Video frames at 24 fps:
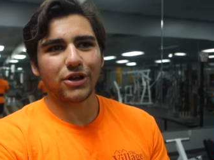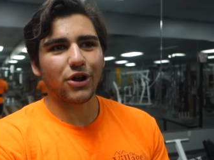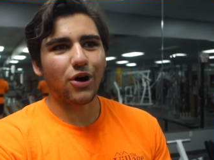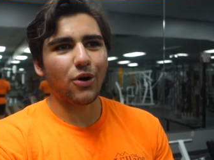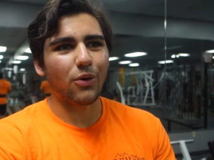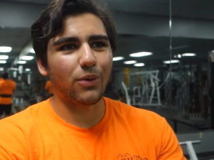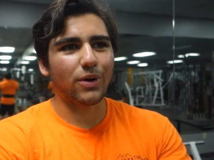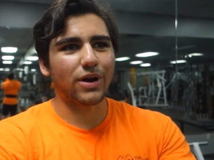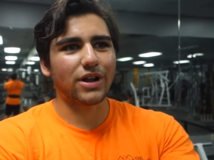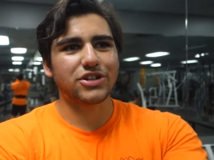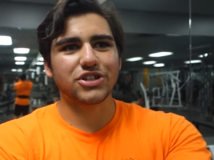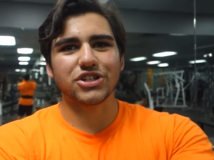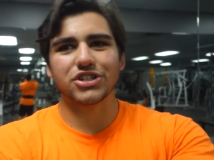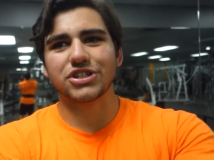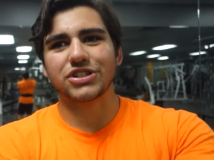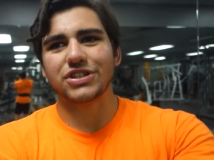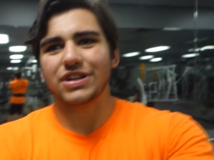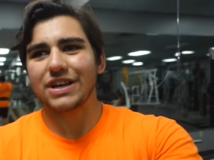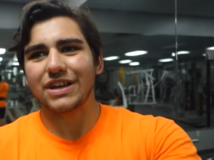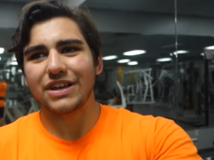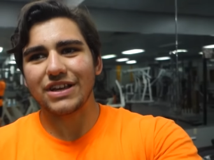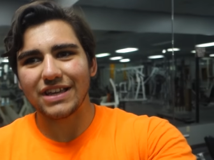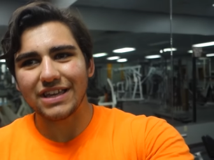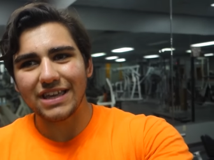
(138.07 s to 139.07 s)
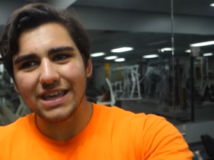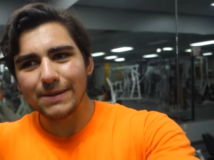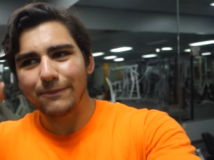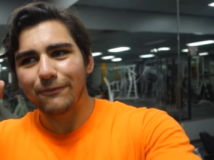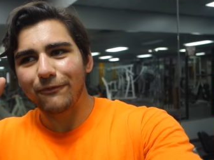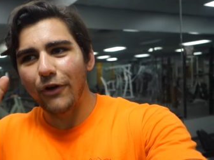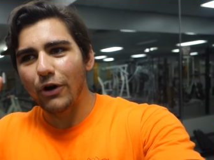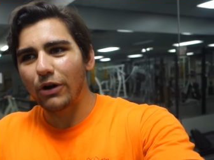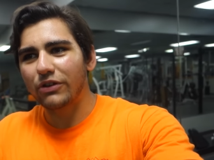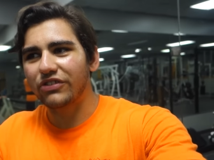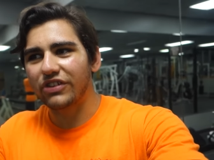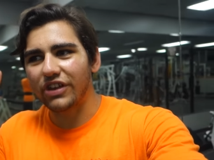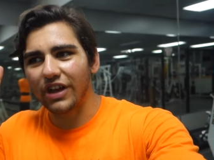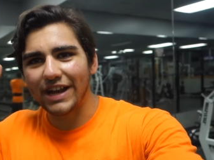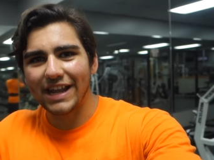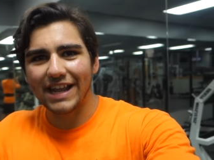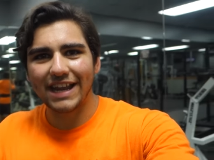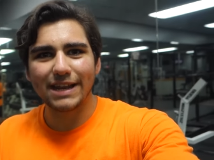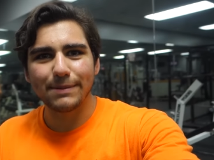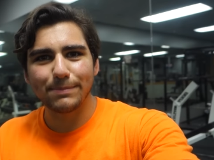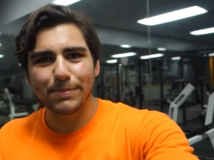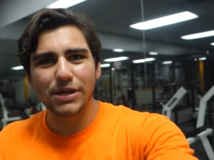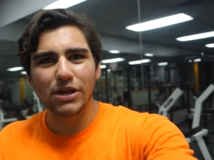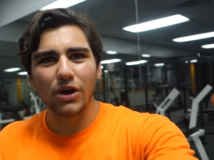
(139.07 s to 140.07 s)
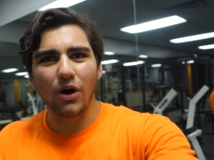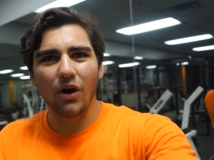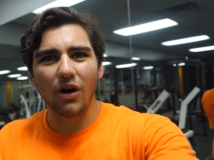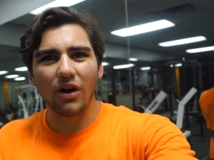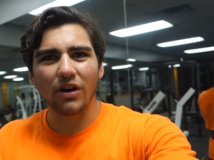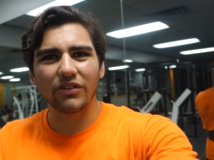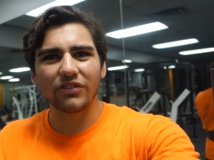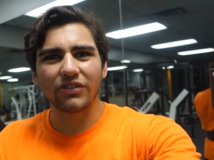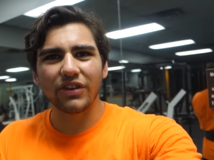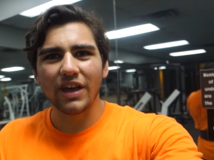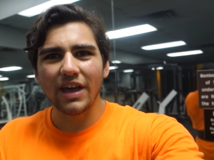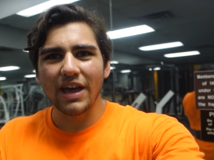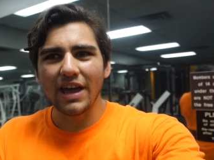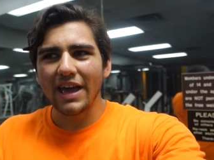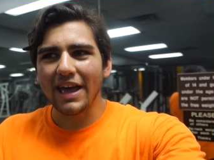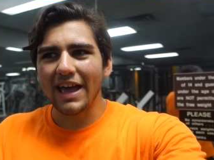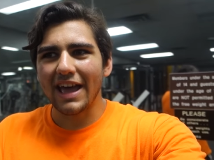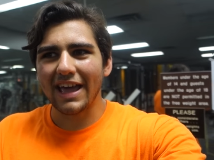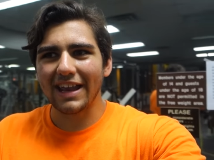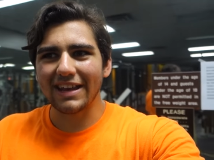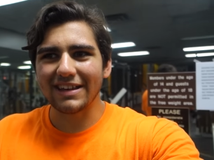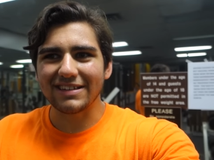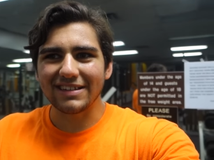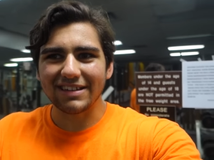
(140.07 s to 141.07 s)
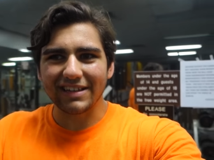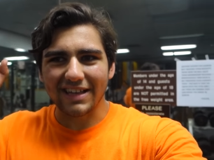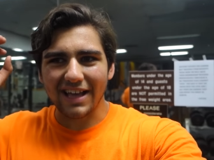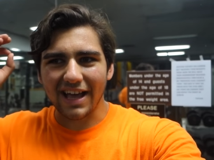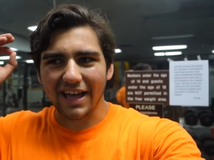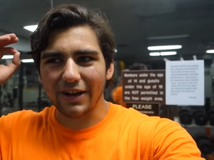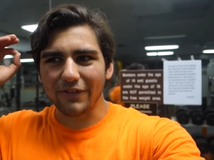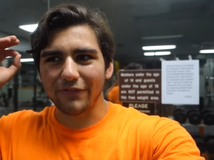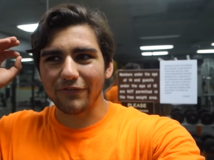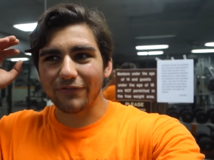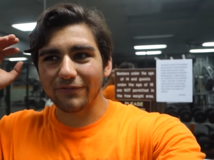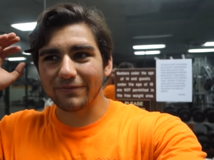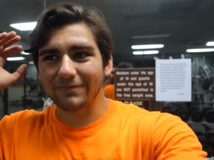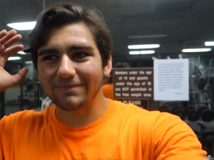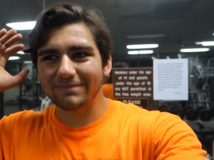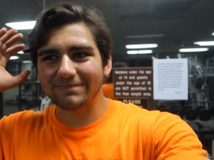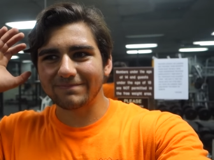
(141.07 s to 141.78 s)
You don't want to just keep focusing on hitting P Rs and kind of